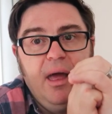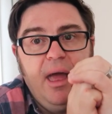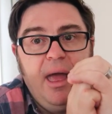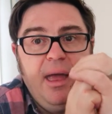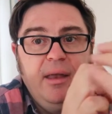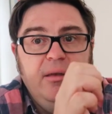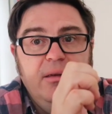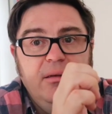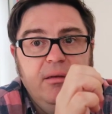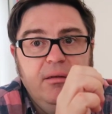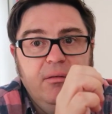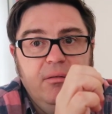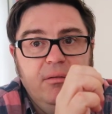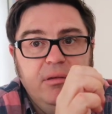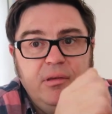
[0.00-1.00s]
and
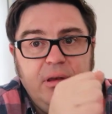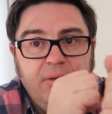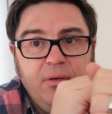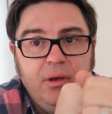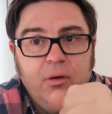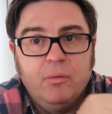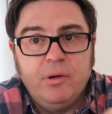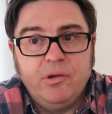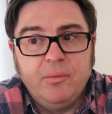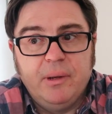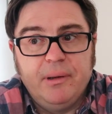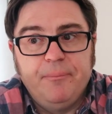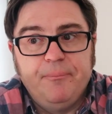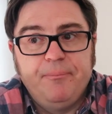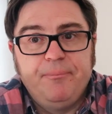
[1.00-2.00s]
CV or resume.